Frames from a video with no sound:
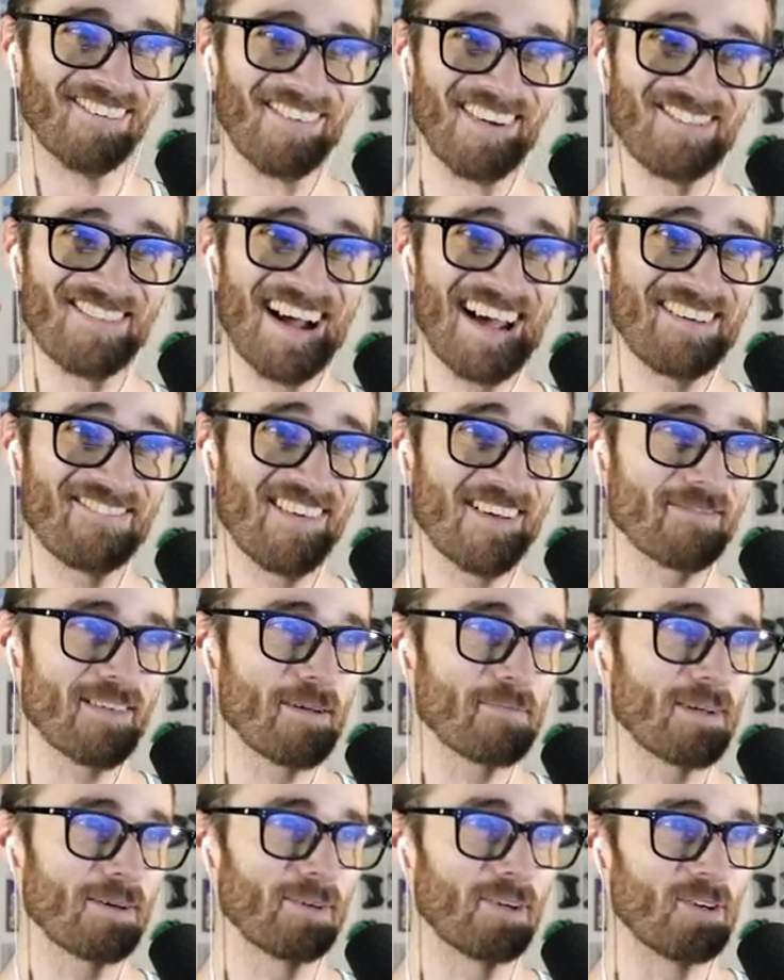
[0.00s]
we might we might
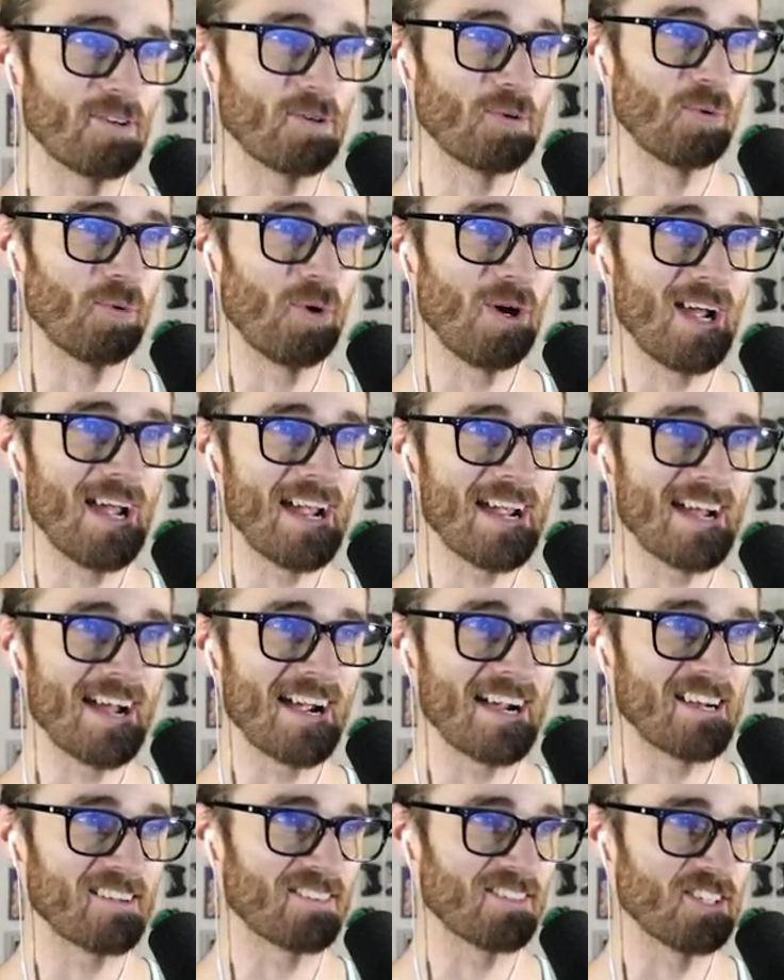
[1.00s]
be able to do way
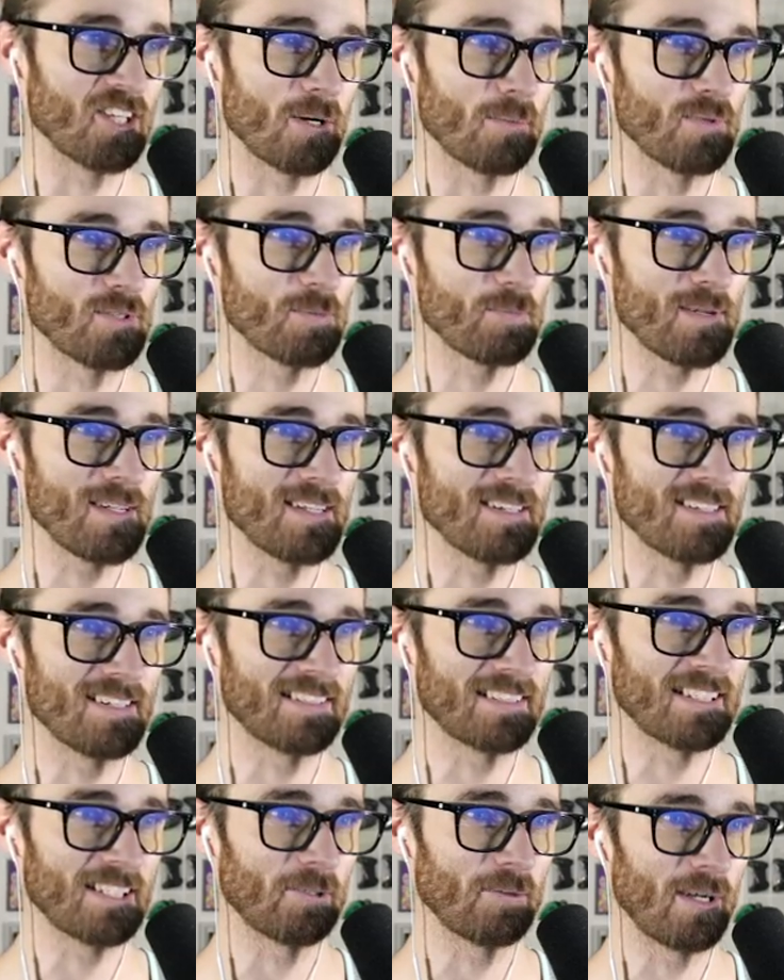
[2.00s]
higher than double speed and
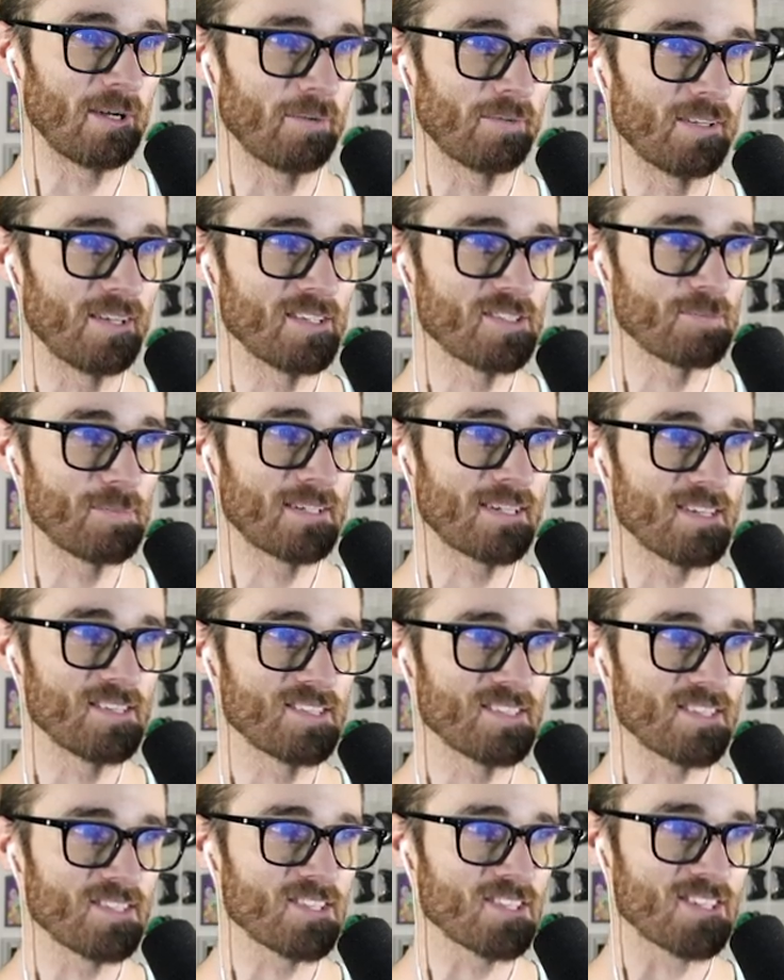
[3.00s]
get away with this because
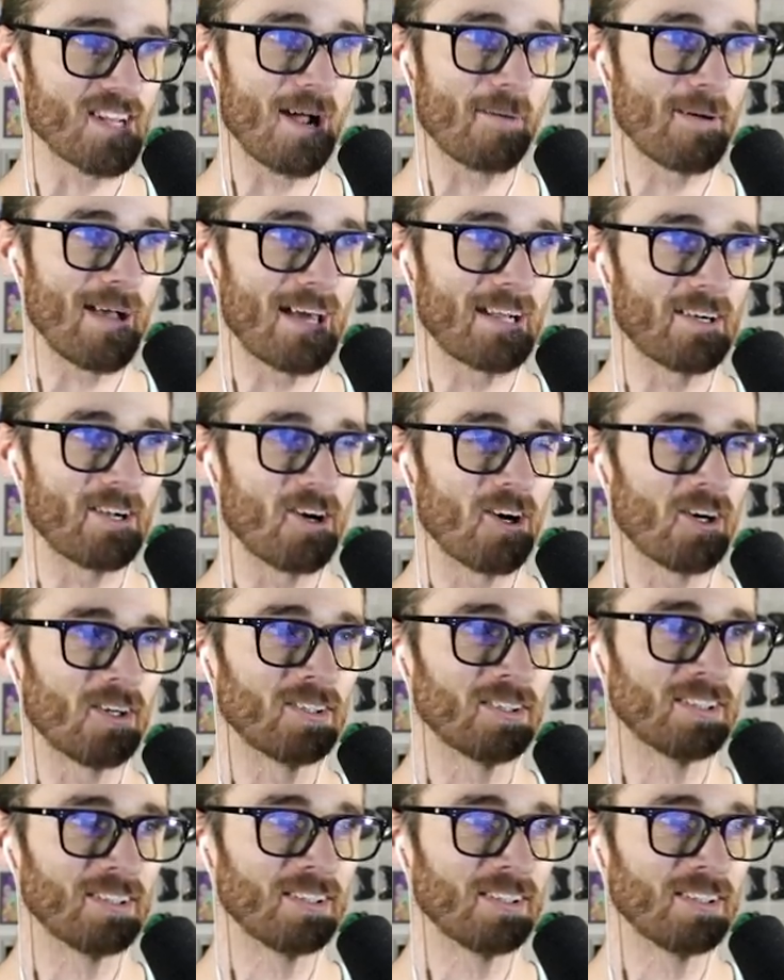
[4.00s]
this is not bad at all.